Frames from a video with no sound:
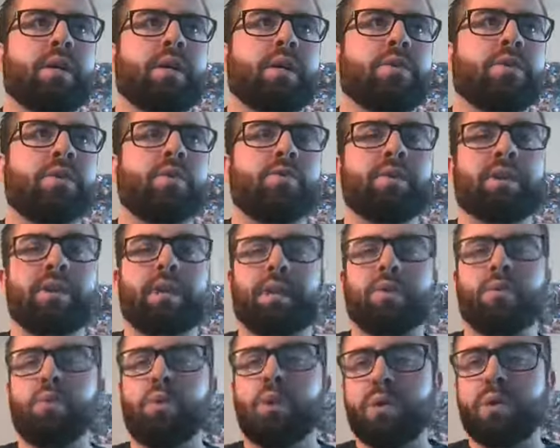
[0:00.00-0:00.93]
I'll go with
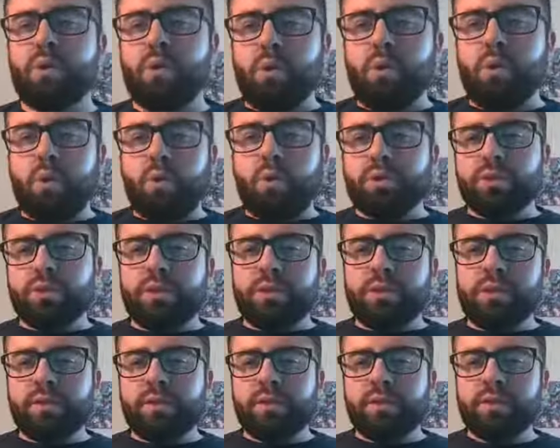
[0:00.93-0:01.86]
like one older
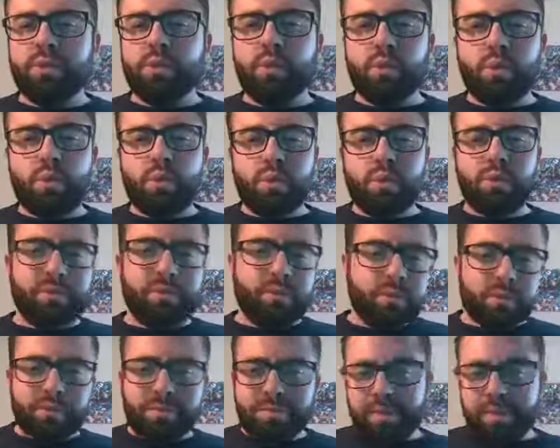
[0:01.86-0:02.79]
school
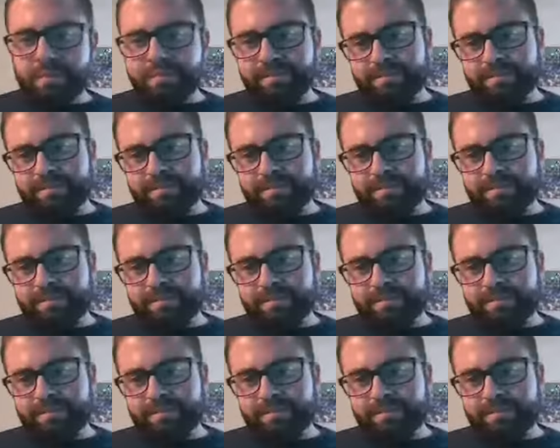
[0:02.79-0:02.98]
group,